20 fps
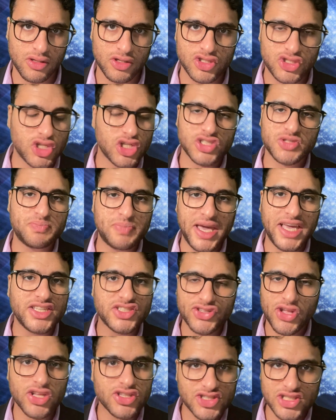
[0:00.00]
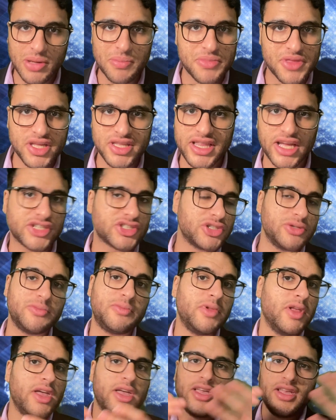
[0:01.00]
just based on something that should
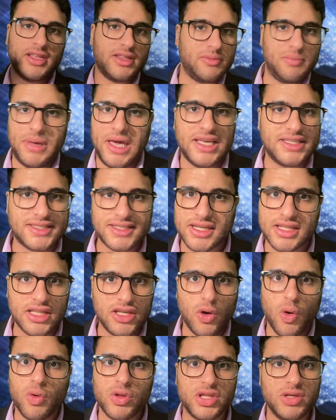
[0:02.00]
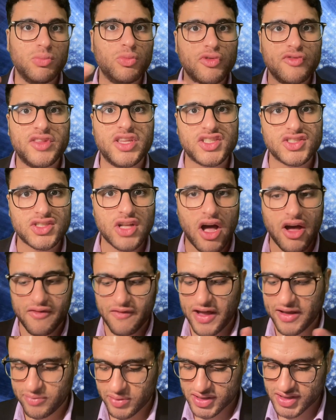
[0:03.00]
basically only move the stock
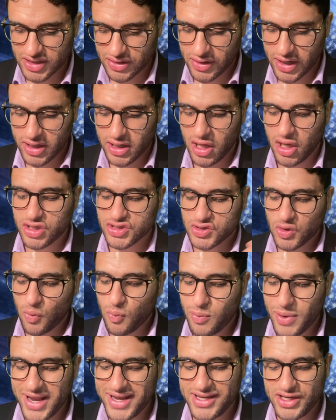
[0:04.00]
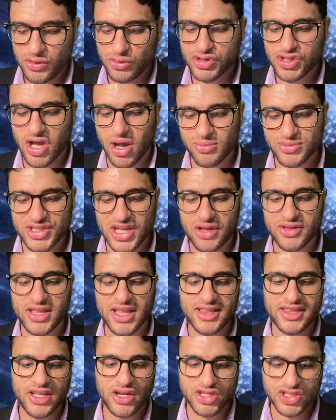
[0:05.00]
5%, right? So when news comes out
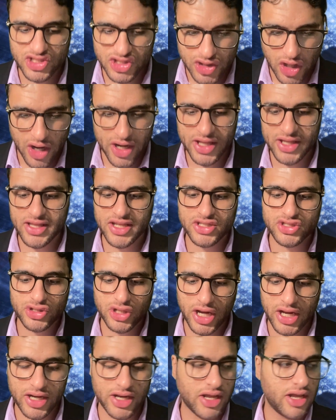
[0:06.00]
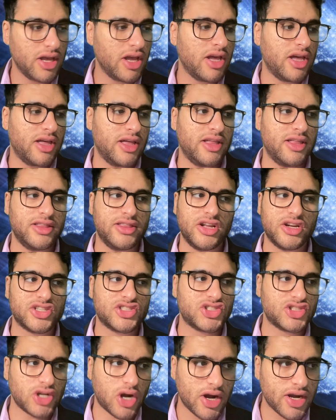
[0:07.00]
that they're starting the trade,
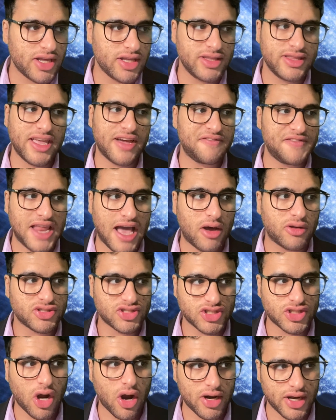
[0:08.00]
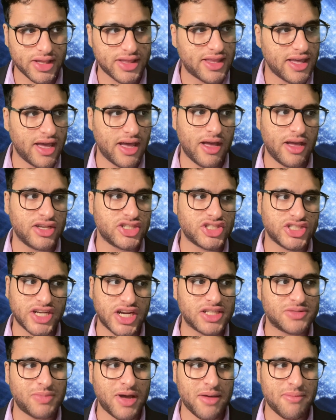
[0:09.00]
they've now started the
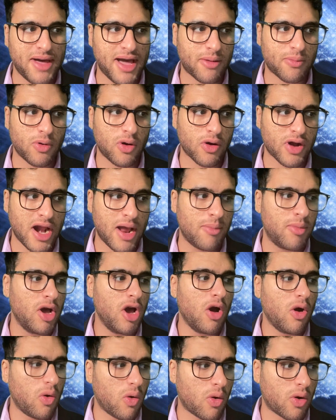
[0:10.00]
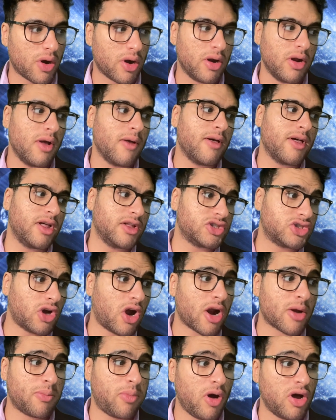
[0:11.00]
shares buyback program, or
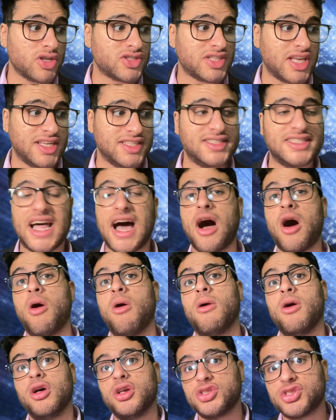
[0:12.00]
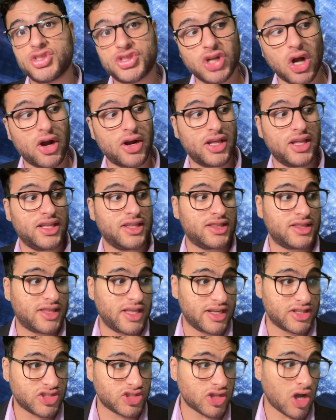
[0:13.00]
DarkPulse has now started
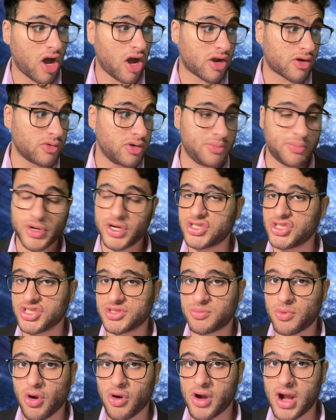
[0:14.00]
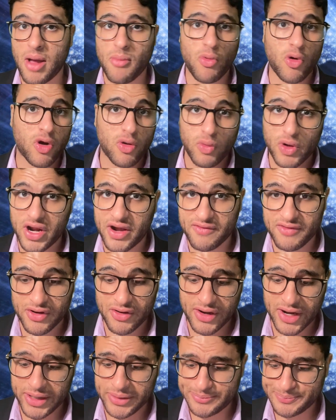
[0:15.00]
the stock repurchase program, or whatever,
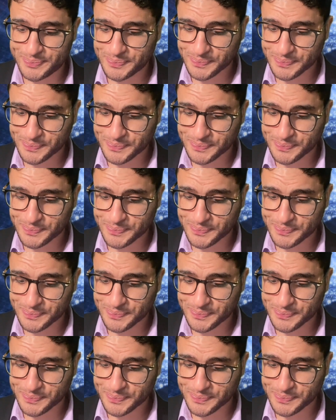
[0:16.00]
right?